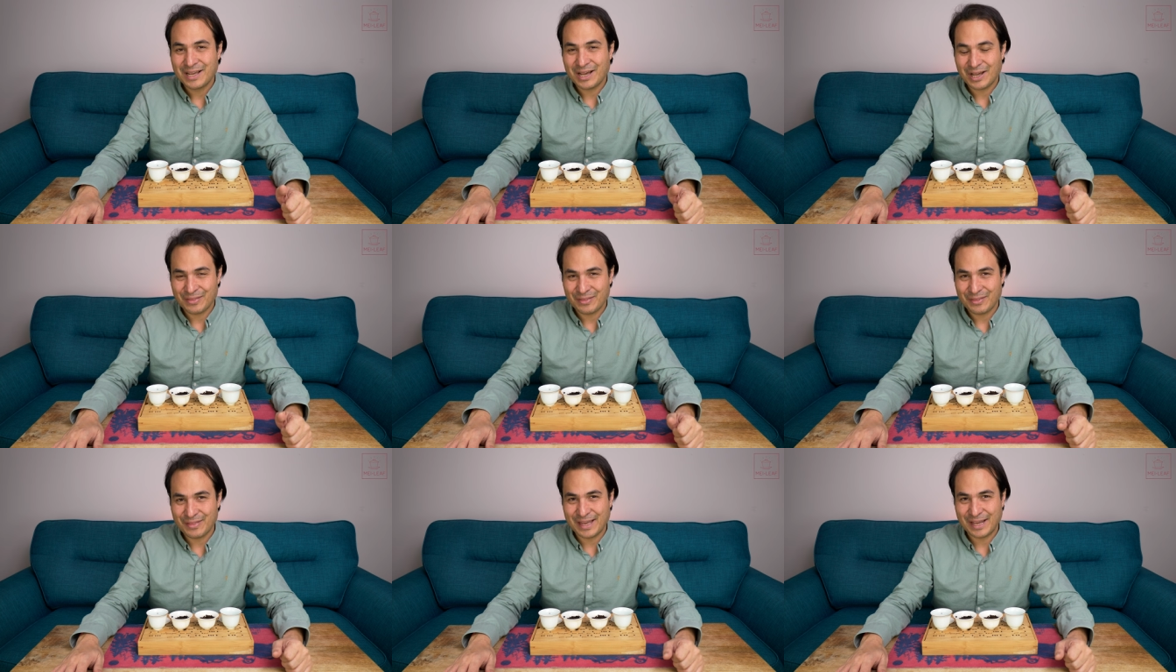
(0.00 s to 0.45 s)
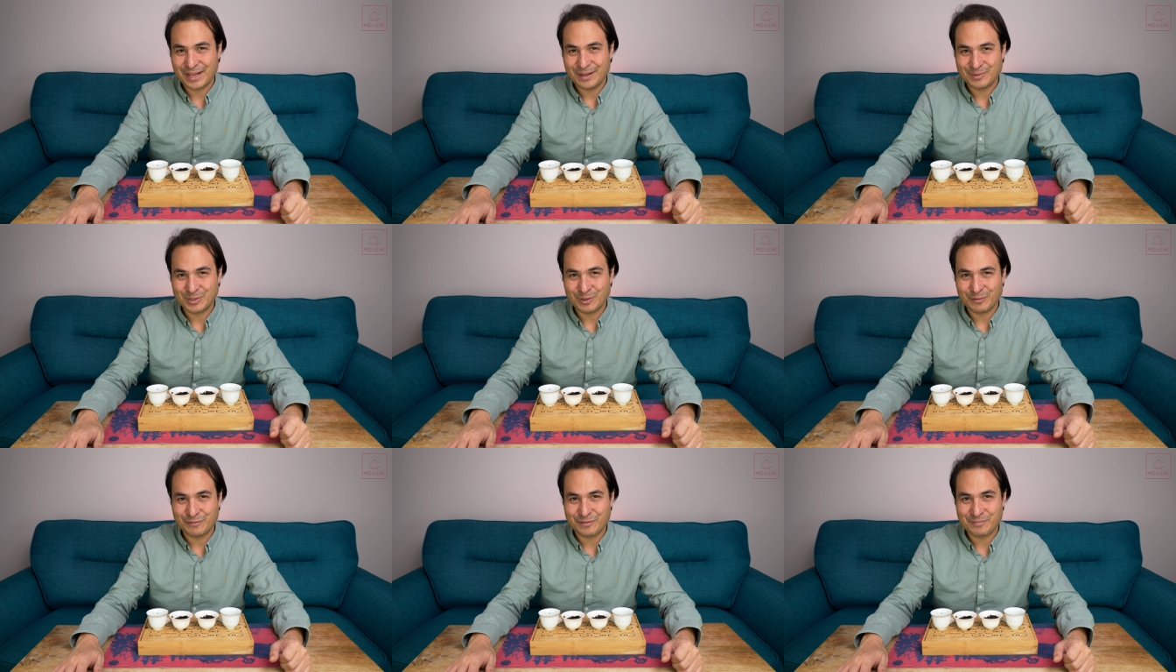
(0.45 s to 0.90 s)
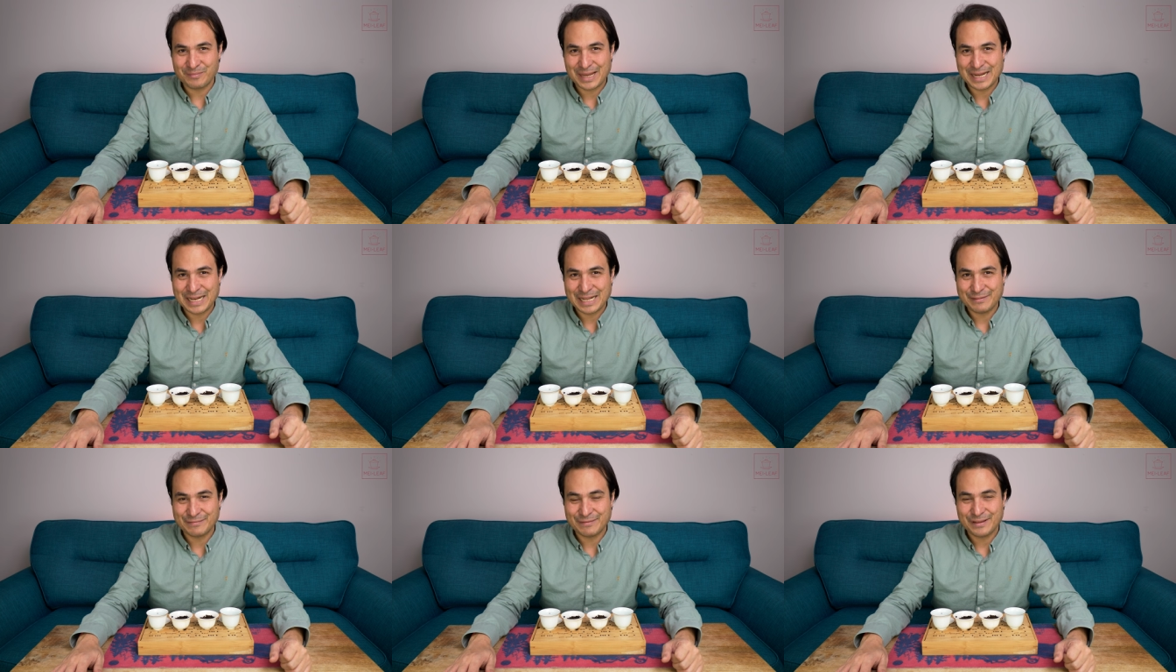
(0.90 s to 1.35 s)
Other than that, I'm Don from
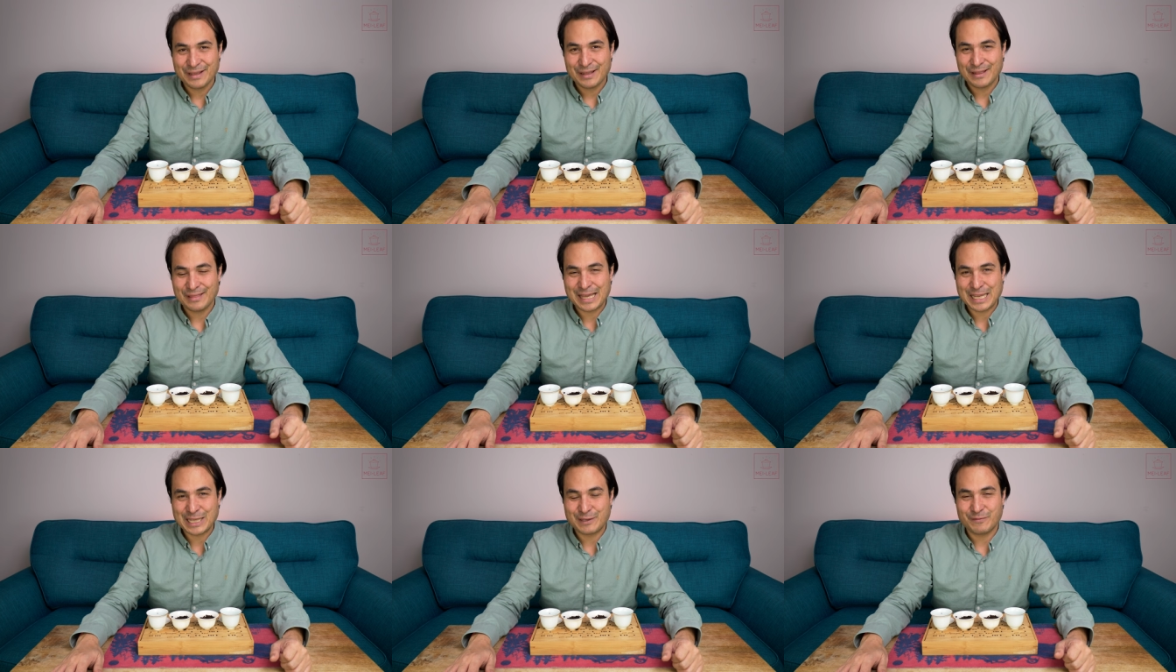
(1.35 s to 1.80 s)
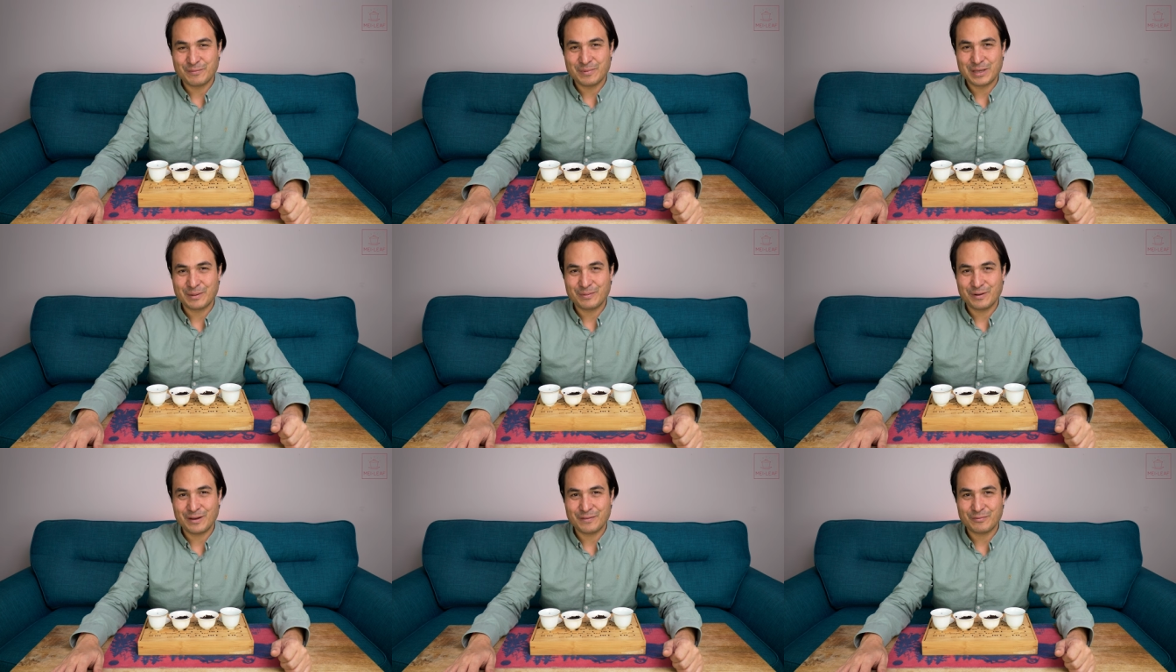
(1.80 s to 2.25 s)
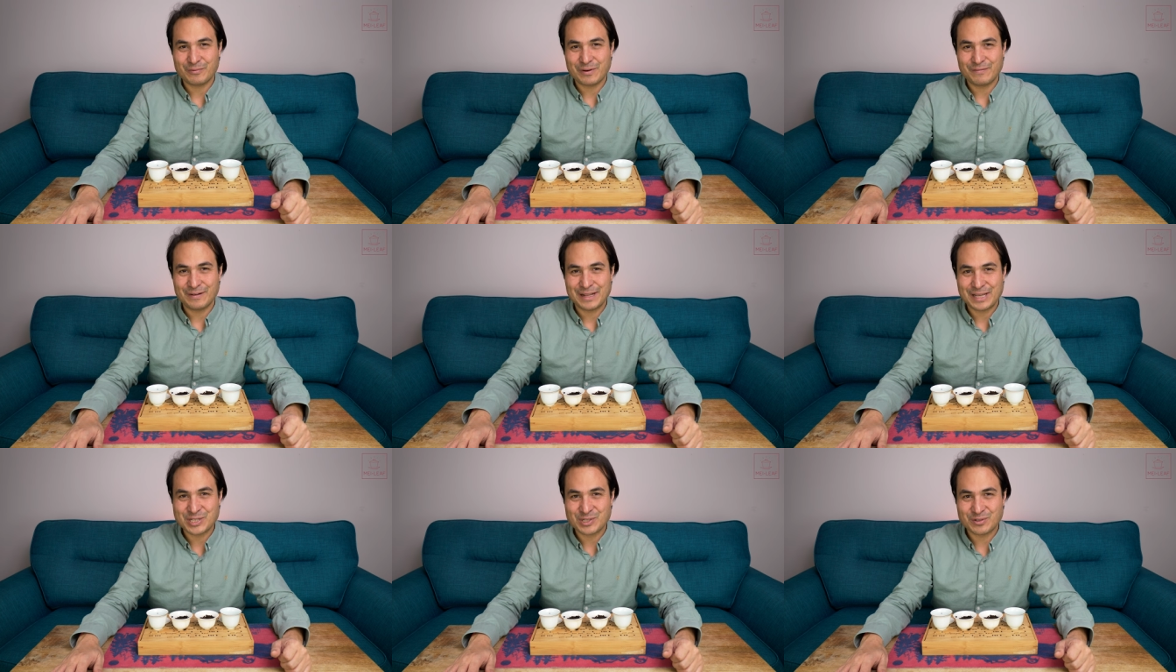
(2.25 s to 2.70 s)
Mei Leaf. Thank you for being part of the
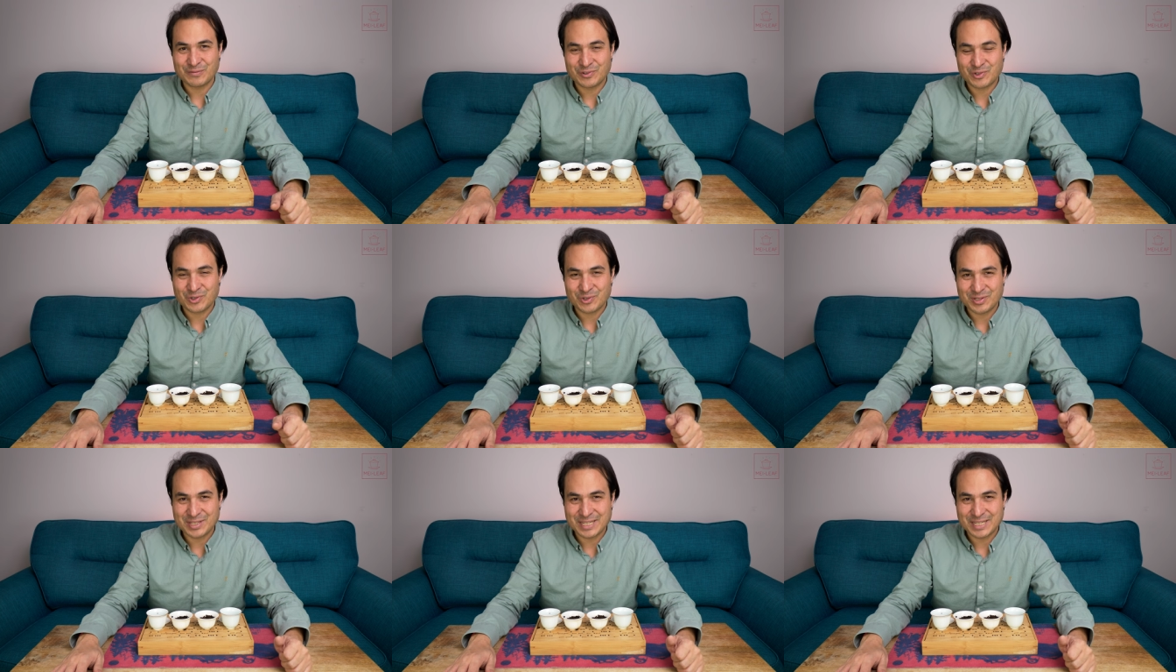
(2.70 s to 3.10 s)
revelation of true